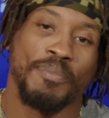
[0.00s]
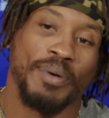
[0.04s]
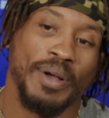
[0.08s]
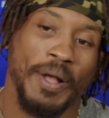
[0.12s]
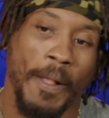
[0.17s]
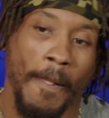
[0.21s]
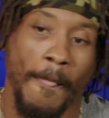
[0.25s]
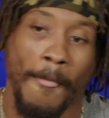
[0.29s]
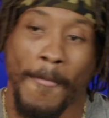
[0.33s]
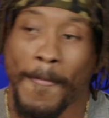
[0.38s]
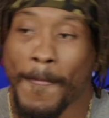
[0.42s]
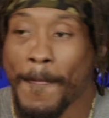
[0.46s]

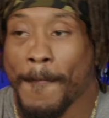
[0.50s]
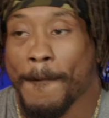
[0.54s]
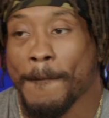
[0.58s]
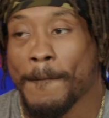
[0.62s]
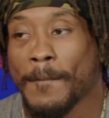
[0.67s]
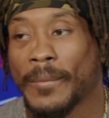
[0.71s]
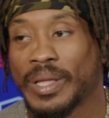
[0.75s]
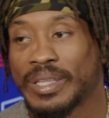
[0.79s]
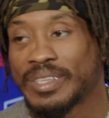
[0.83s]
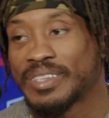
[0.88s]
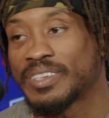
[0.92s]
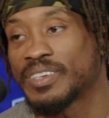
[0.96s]
But
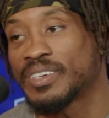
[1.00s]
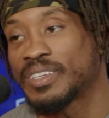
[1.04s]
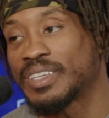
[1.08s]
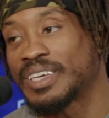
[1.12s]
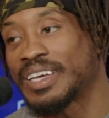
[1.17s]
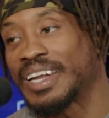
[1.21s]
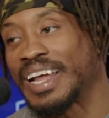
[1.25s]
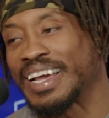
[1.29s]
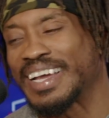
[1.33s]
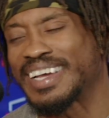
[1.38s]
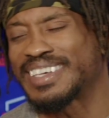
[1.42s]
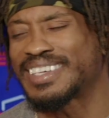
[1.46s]
until
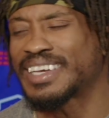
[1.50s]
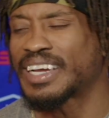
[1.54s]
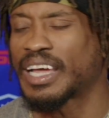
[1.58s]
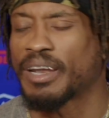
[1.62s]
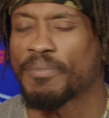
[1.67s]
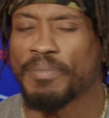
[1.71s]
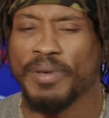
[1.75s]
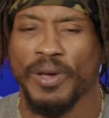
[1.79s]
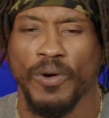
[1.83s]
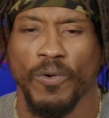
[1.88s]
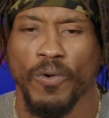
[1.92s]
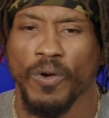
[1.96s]
then, I guess I got to
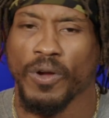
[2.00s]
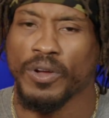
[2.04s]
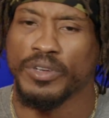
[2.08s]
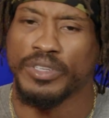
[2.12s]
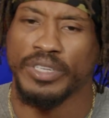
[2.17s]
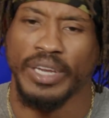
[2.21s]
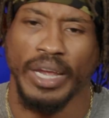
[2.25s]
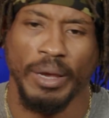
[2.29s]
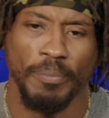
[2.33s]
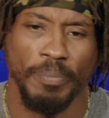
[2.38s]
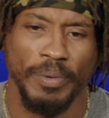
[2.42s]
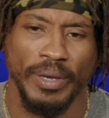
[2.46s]
be a world
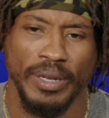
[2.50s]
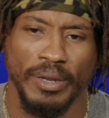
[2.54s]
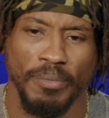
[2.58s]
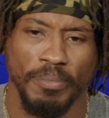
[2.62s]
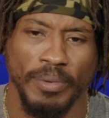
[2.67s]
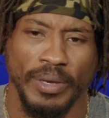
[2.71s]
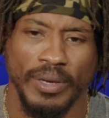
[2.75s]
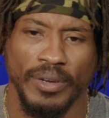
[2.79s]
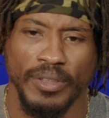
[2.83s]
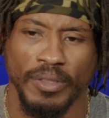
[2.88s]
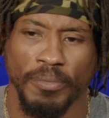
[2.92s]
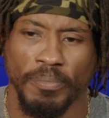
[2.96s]
champion to
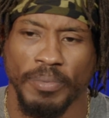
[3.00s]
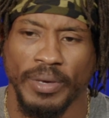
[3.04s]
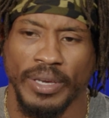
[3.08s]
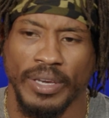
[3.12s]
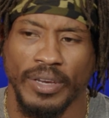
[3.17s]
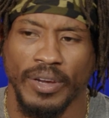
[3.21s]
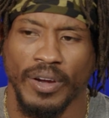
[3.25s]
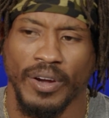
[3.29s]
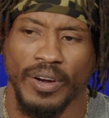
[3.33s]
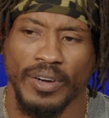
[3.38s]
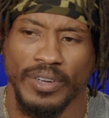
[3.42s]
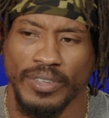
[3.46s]
be on the big
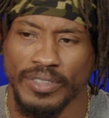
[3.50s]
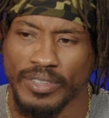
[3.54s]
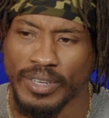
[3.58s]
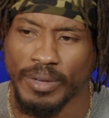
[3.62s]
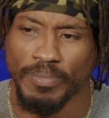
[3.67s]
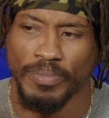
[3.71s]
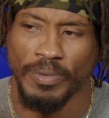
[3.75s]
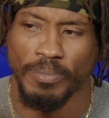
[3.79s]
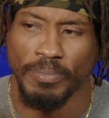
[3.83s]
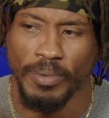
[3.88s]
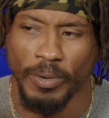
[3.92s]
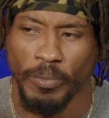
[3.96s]
card or
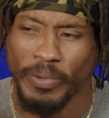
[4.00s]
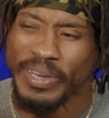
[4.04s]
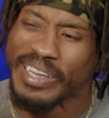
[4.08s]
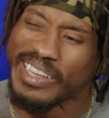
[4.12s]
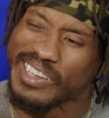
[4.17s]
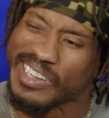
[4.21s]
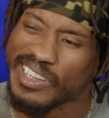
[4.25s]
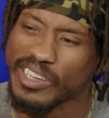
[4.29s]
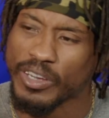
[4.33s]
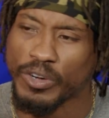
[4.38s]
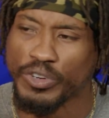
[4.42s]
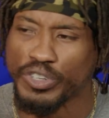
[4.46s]
something. But we
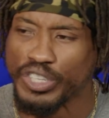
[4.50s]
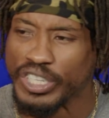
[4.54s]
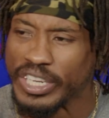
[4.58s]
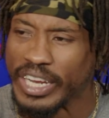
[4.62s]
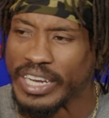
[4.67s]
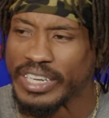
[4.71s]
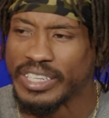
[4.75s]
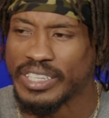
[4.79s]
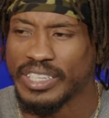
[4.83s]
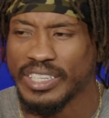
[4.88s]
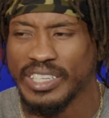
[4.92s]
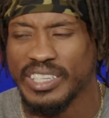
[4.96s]
in
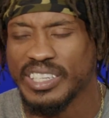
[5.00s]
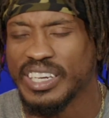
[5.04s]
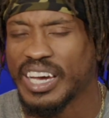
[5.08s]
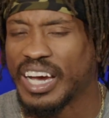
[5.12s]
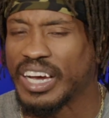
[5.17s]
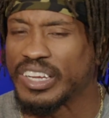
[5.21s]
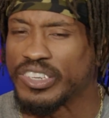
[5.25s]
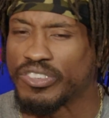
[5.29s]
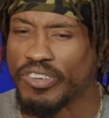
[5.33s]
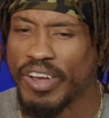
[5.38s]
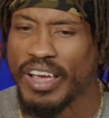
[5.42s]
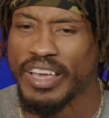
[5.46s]
negotiation. This
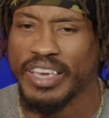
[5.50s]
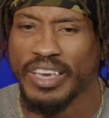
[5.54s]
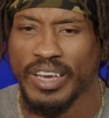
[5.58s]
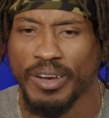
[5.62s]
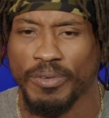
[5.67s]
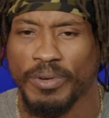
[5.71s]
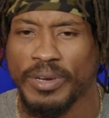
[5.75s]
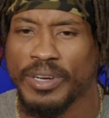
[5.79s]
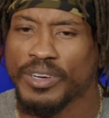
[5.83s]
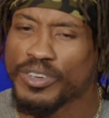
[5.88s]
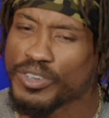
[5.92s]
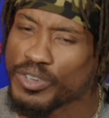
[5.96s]
contract year,
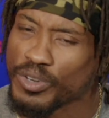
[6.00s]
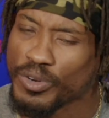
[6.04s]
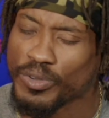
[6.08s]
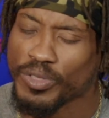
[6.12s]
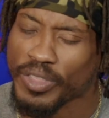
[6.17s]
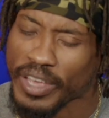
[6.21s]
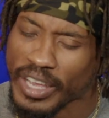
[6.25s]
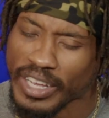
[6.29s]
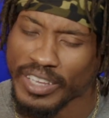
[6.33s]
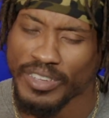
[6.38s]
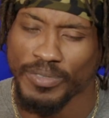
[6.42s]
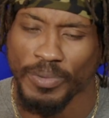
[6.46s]
we're going to do the
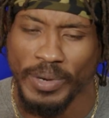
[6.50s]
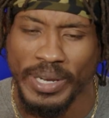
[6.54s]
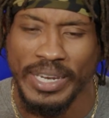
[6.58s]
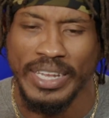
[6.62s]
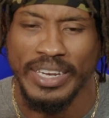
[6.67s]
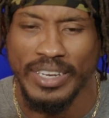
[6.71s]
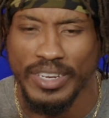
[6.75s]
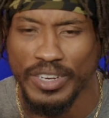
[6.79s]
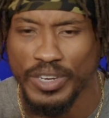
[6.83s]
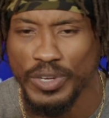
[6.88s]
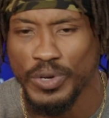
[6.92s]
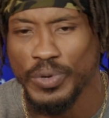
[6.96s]
things we
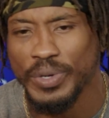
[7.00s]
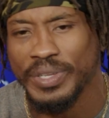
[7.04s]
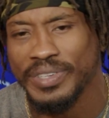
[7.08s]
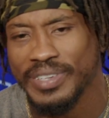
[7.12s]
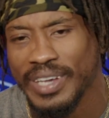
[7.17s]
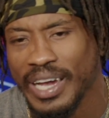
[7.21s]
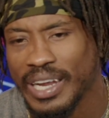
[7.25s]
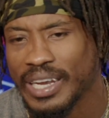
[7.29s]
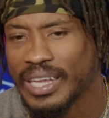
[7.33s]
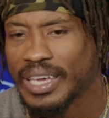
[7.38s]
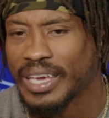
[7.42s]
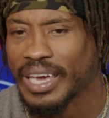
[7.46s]
need to do
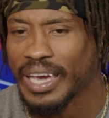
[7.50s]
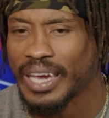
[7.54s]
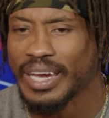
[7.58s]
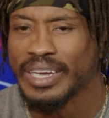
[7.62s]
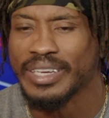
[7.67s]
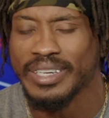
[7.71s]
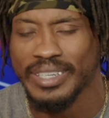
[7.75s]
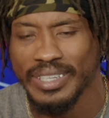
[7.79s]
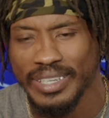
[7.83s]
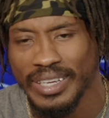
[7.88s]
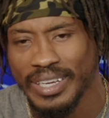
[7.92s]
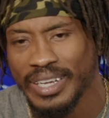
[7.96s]
inside the
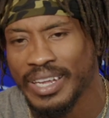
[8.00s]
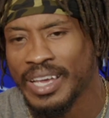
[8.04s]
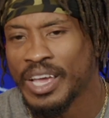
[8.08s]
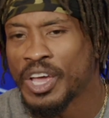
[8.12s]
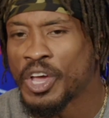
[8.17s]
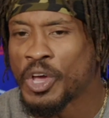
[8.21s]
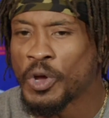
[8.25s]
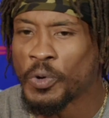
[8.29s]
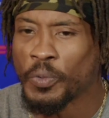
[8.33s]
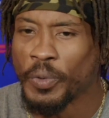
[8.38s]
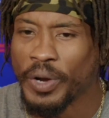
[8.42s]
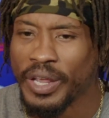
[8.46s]
cage. And then
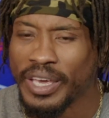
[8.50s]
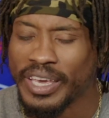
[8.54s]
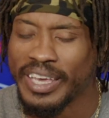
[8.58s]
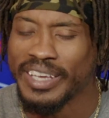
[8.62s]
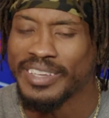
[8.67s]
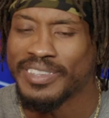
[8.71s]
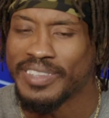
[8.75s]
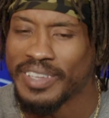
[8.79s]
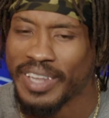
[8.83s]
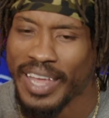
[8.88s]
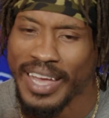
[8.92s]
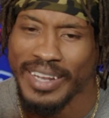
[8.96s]
when it
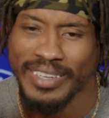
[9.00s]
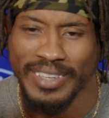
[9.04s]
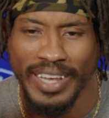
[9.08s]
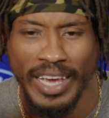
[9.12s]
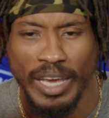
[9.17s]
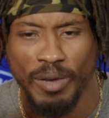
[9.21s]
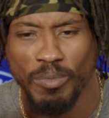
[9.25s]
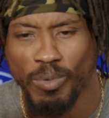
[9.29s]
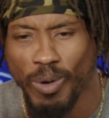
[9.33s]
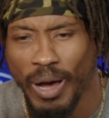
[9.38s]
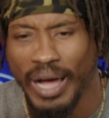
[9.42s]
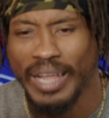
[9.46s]
gets to that
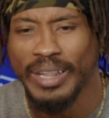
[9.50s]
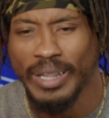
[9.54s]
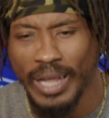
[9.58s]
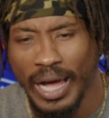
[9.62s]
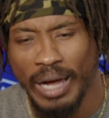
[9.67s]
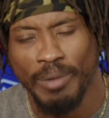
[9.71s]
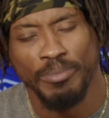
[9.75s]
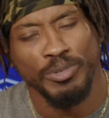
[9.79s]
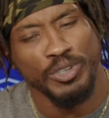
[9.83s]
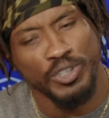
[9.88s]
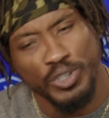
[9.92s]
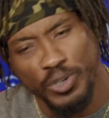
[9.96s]
table,
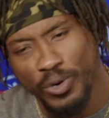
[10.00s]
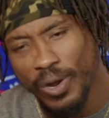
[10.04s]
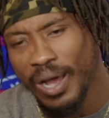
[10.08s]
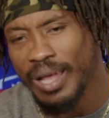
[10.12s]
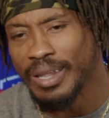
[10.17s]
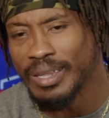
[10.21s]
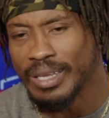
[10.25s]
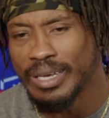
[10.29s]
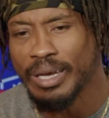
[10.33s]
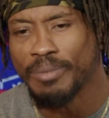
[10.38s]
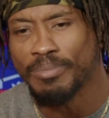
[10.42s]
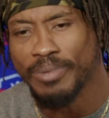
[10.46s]
I'm sure
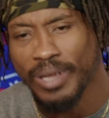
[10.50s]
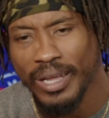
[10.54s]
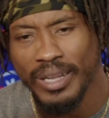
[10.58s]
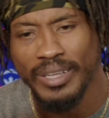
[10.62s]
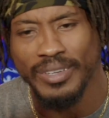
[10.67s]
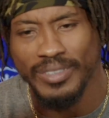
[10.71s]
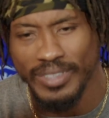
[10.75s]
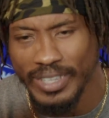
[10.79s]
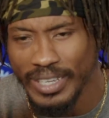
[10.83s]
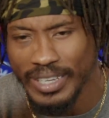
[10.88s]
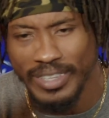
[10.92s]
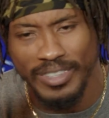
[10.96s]
Ali
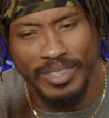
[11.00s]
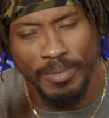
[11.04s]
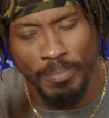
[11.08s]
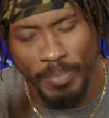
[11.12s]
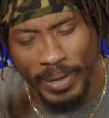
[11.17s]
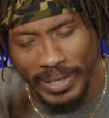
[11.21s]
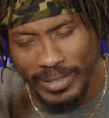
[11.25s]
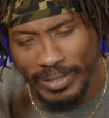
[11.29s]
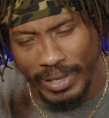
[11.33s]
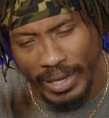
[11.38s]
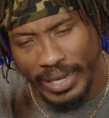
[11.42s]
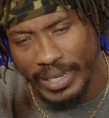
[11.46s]
Abdelaziz, the
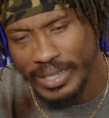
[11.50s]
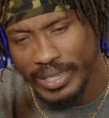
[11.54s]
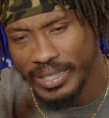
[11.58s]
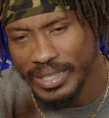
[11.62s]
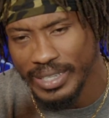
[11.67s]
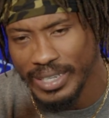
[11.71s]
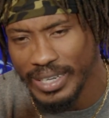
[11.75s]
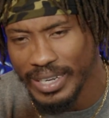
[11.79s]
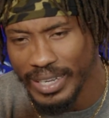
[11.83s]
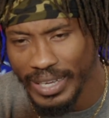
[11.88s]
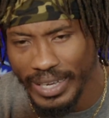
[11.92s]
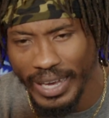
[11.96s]
best agent
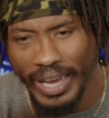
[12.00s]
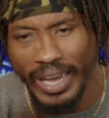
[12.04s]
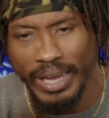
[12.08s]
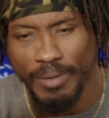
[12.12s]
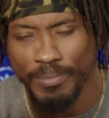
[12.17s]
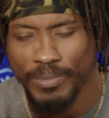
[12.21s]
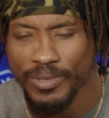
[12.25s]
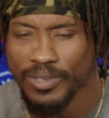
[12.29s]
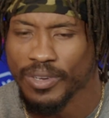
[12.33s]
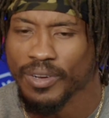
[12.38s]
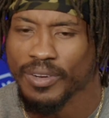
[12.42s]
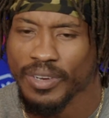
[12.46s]
in the game,
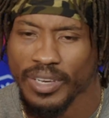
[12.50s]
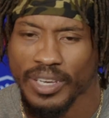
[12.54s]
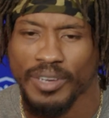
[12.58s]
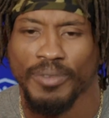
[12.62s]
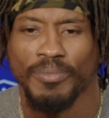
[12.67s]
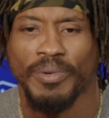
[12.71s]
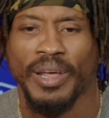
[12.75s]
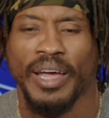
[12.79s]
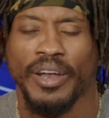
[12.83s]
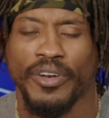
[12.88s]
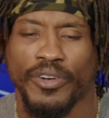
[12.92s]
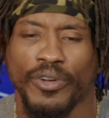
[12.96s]
is going to give
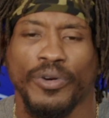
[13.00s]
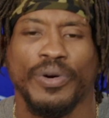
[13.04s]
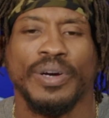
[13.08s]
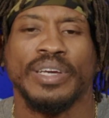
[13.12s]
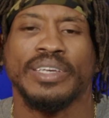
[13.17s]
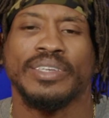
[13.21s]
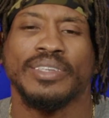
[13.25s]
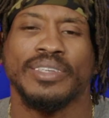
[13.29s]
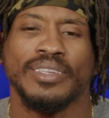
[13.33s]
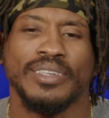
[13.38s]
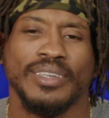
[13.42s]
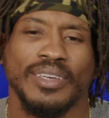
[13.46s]
him that
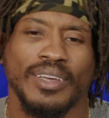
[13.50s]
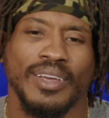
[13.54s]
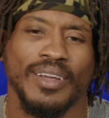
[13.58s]
noise.